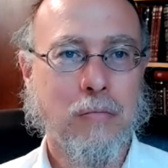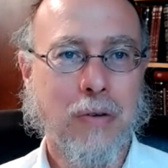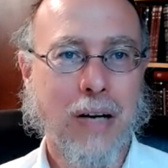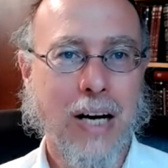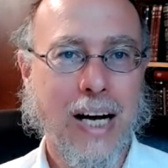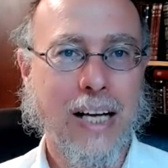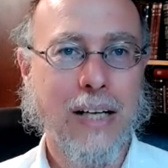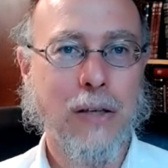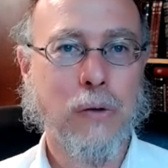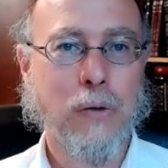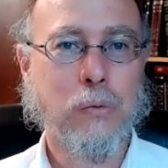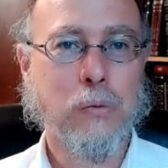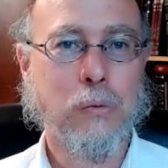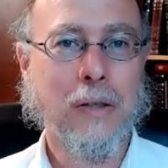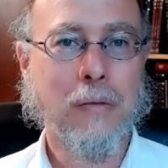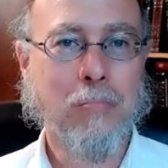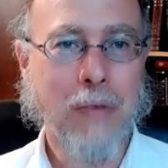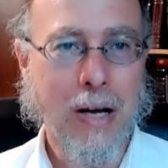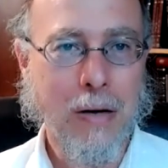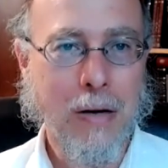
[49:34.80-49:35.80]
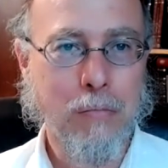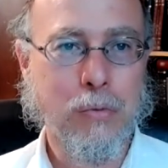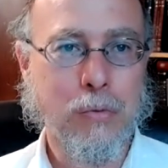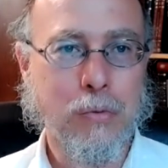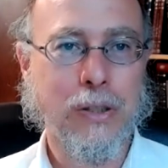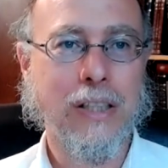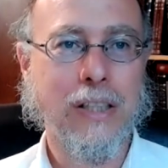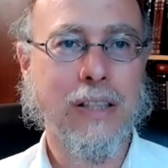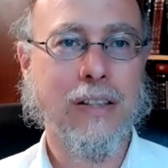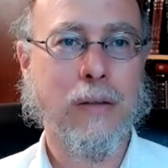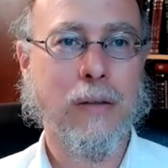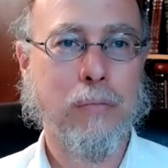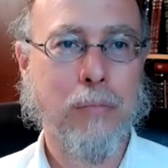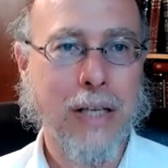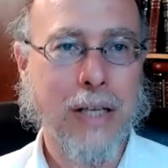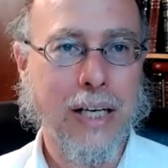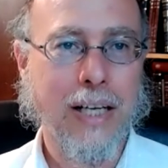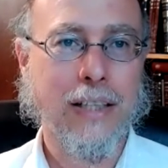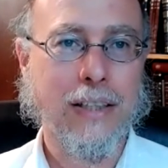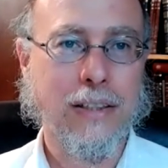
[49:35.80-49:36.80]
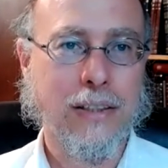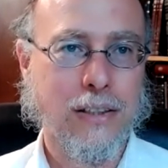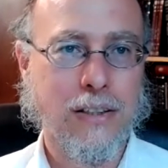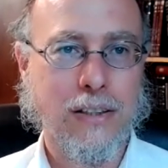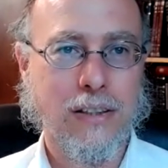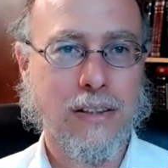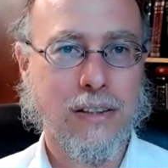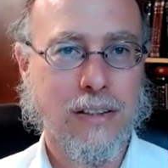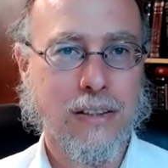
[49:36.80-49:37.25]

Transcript: By remembering the past.